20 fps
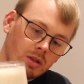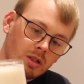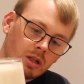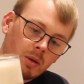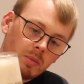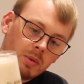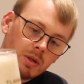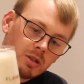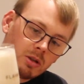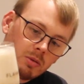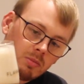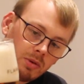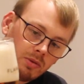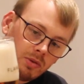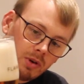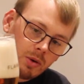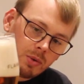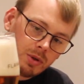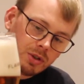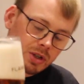top this up
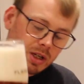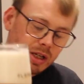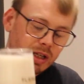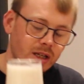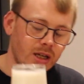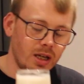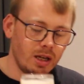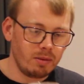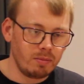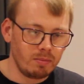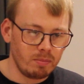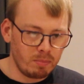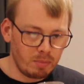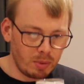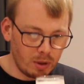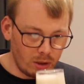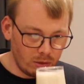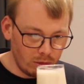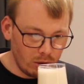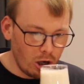before we drink it,
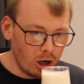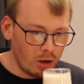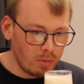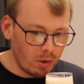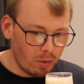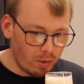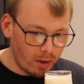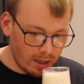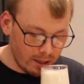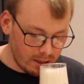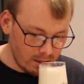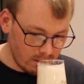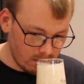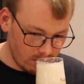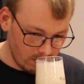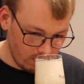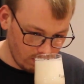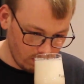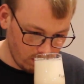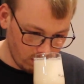but aroma wise,